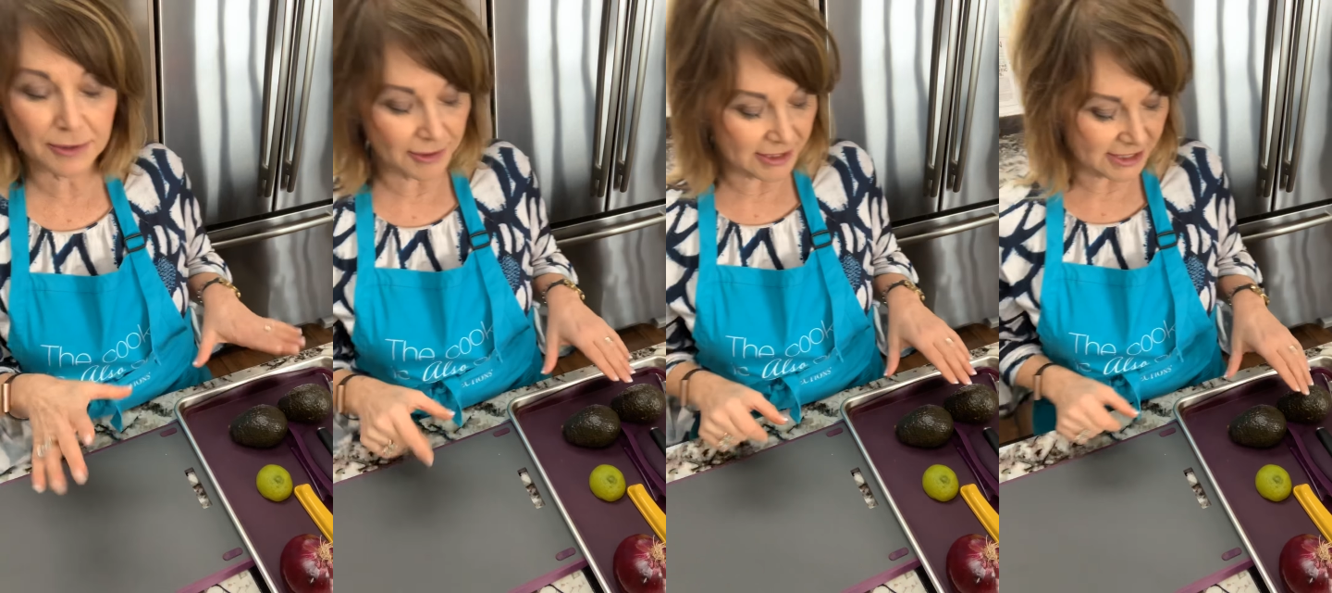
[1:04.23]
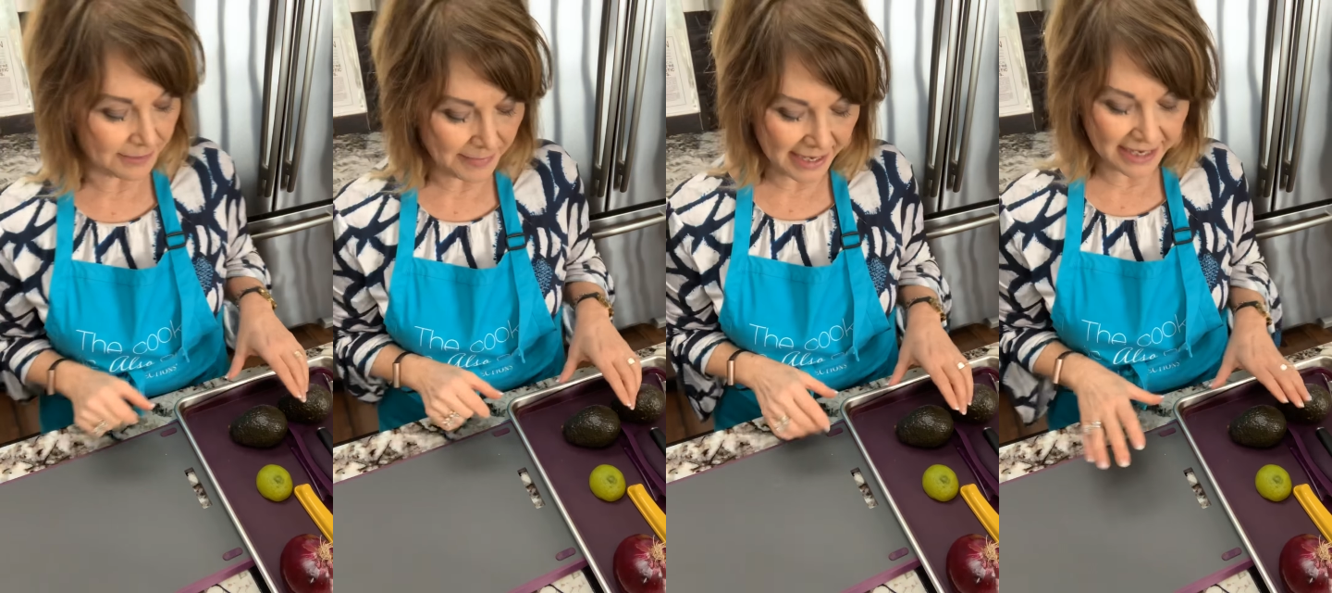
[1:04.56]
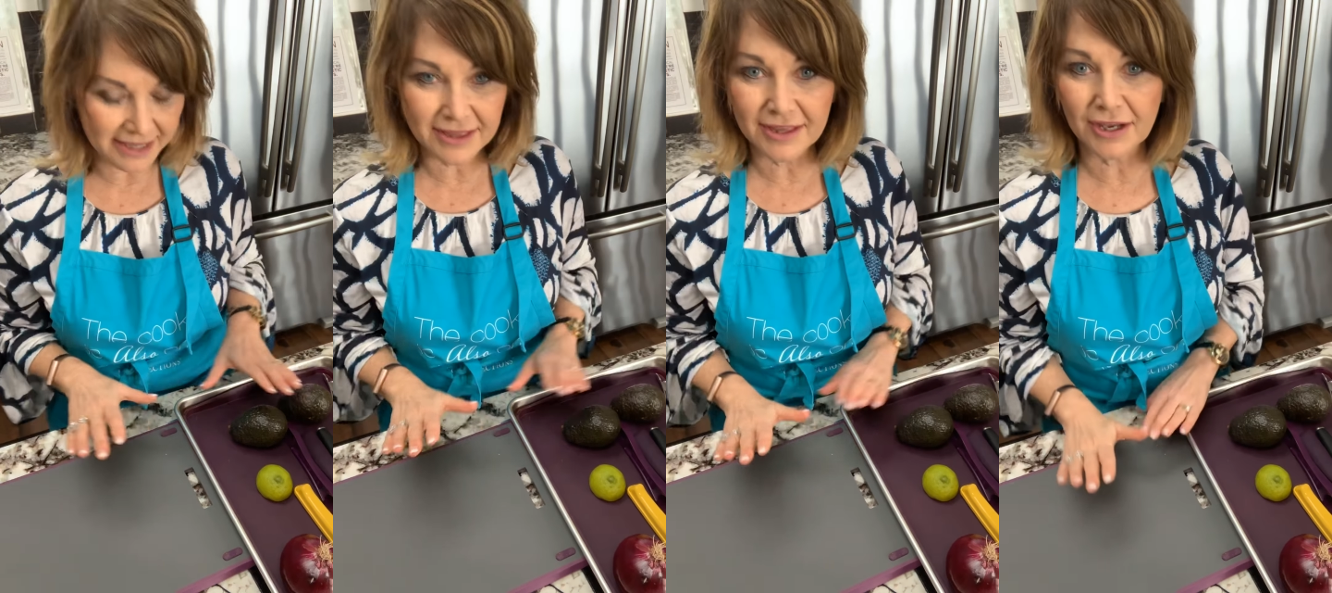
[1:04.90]
we're going to
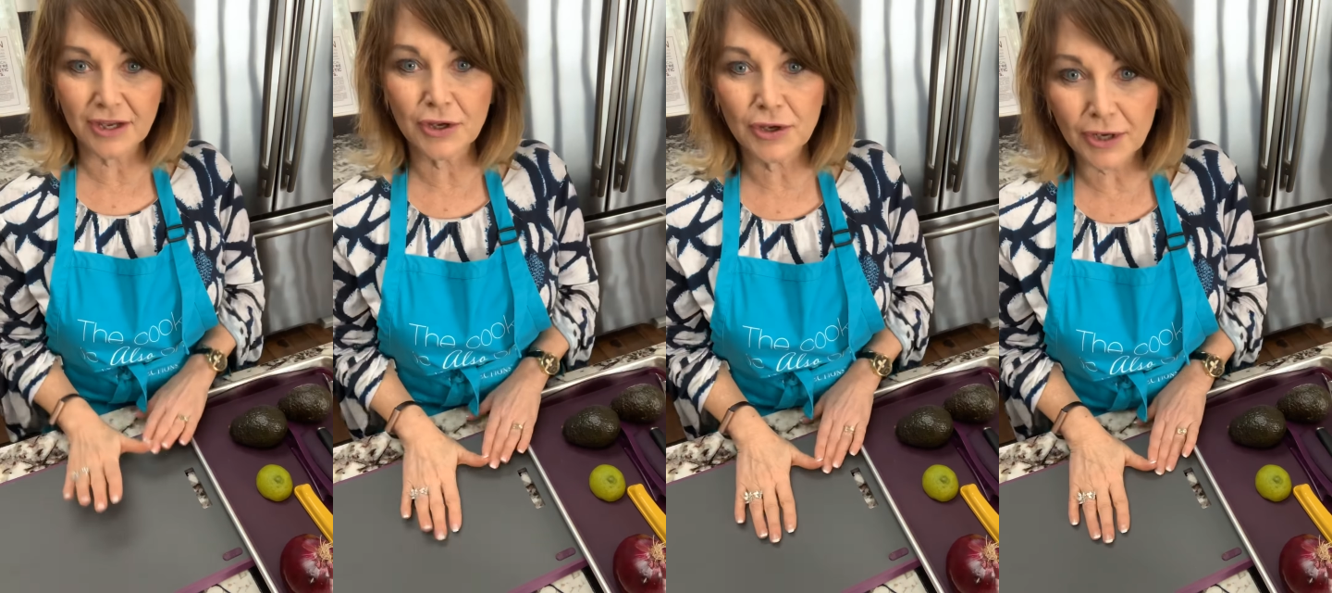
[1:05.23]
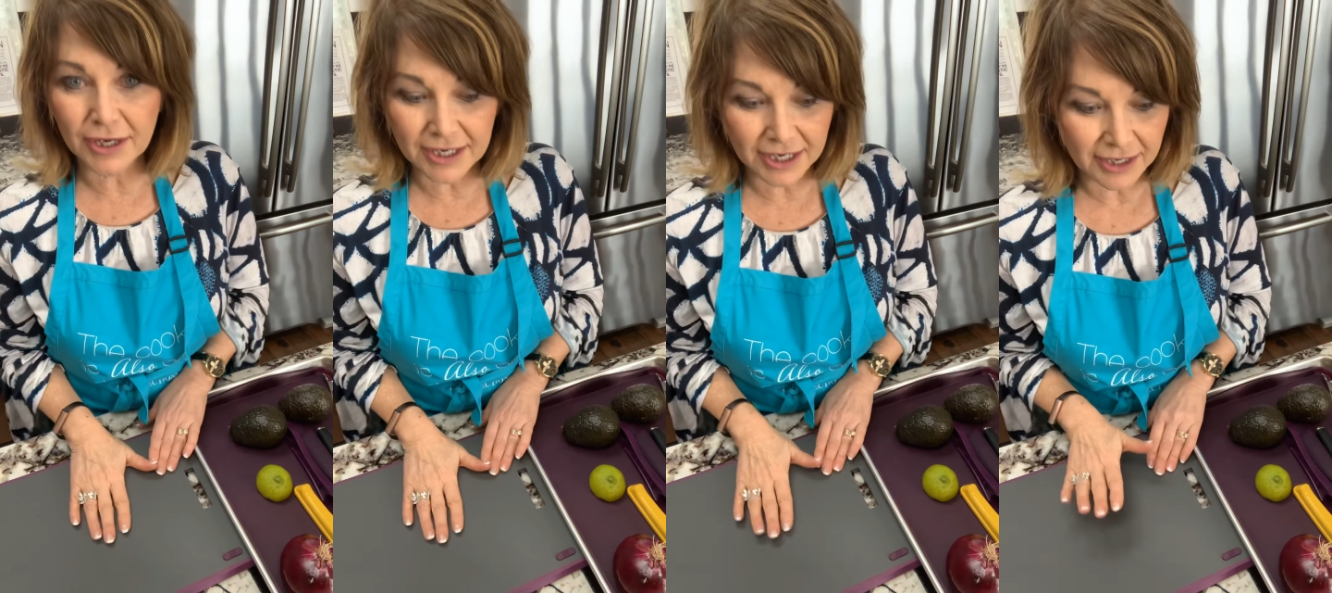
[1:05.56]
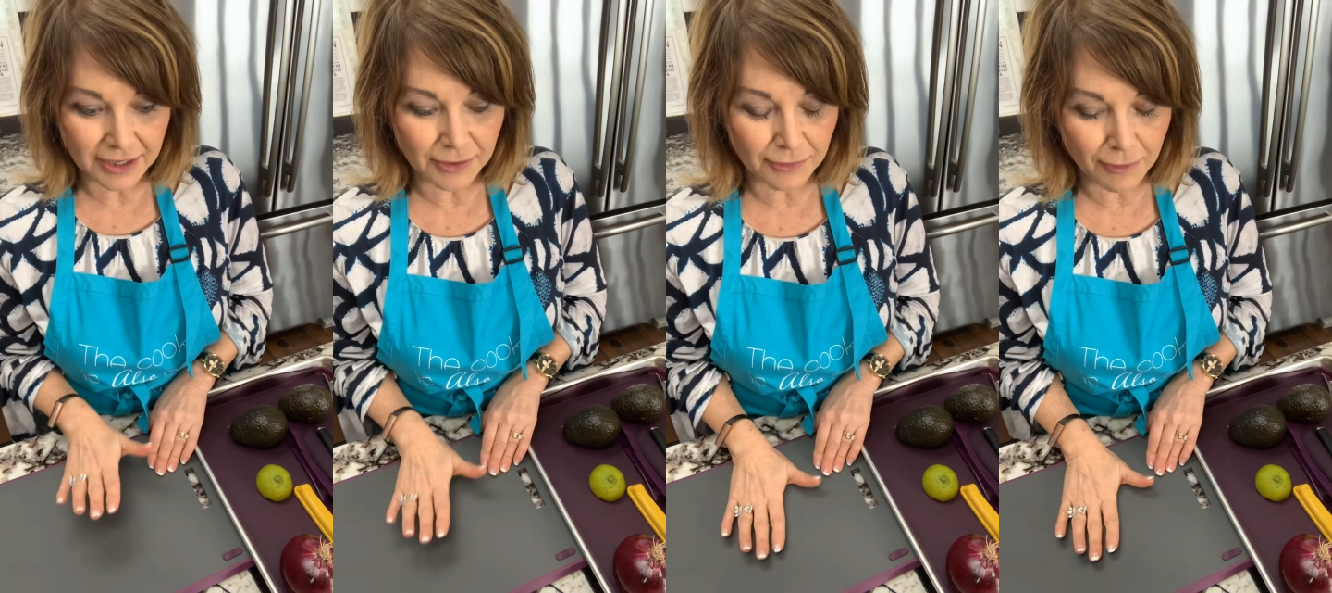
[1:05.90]
make the good
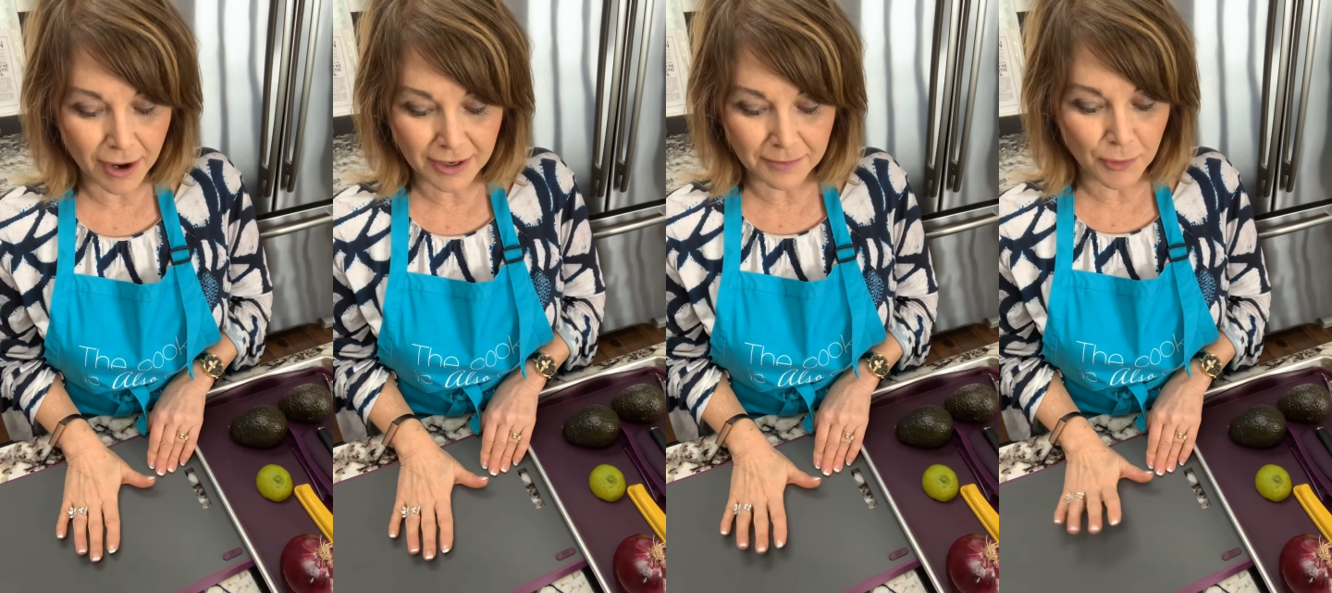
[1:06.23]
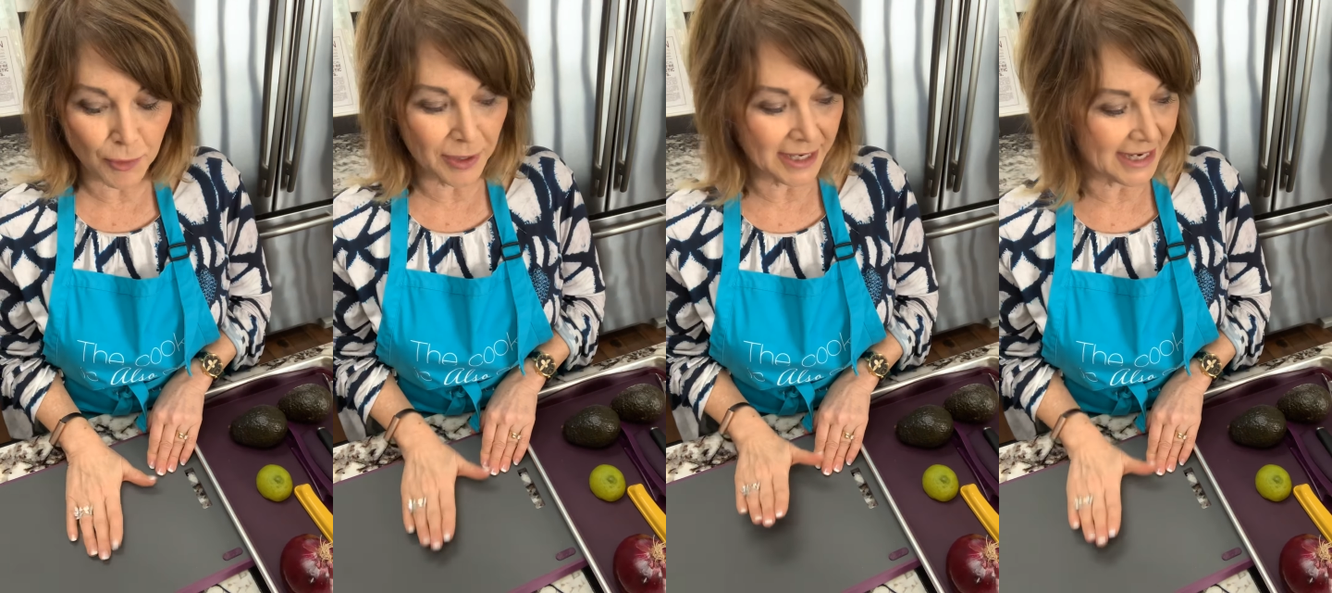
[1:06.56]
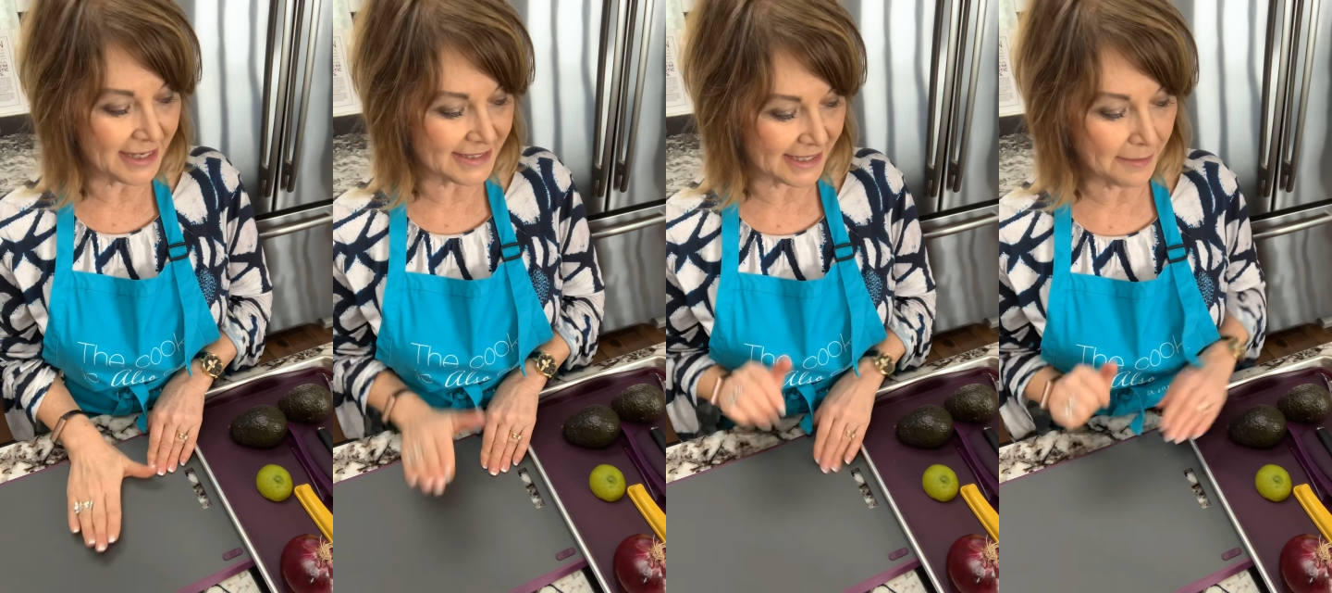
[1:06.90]

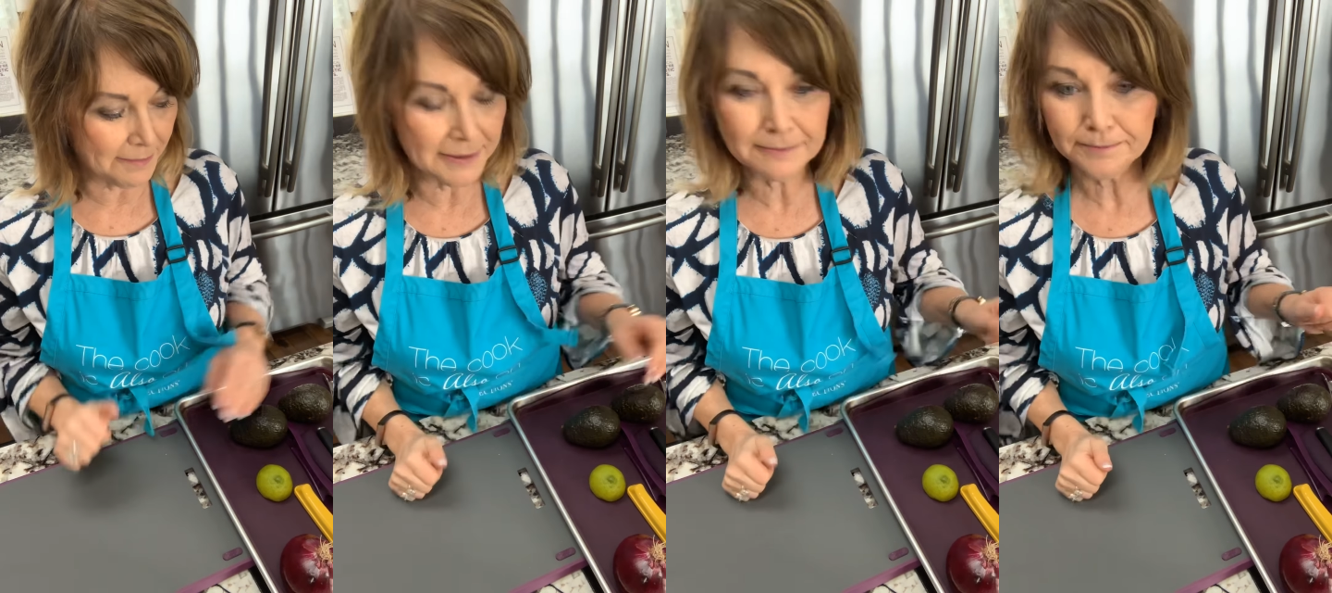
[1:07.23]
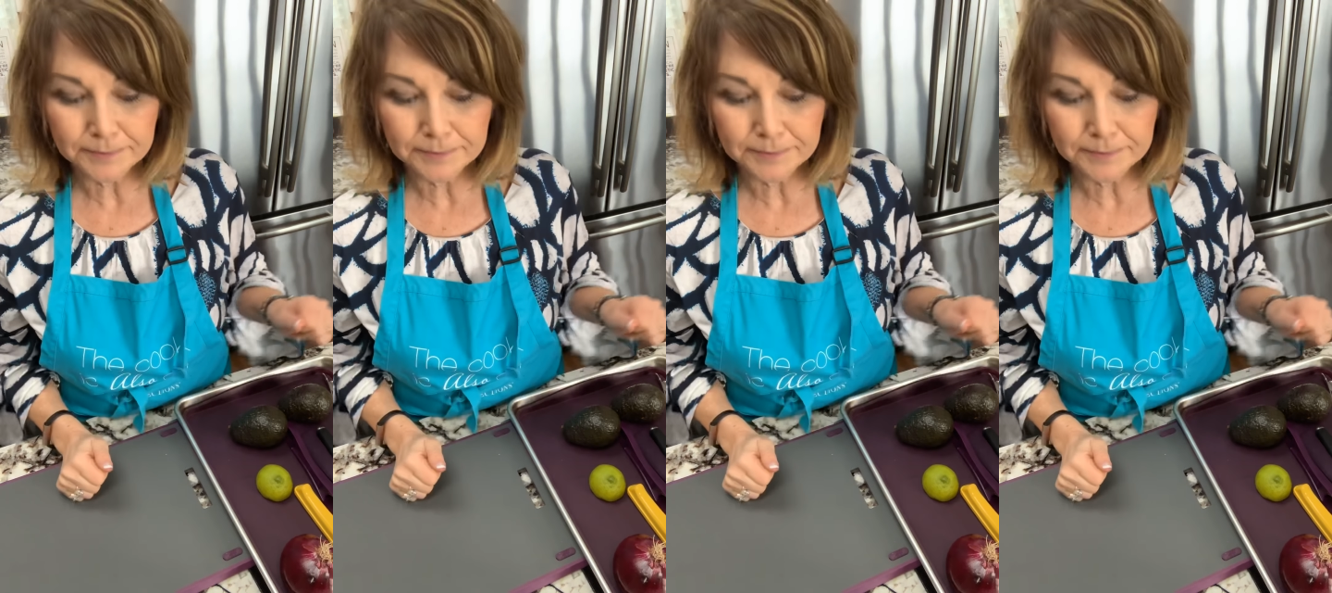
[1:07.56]
guacamole dip.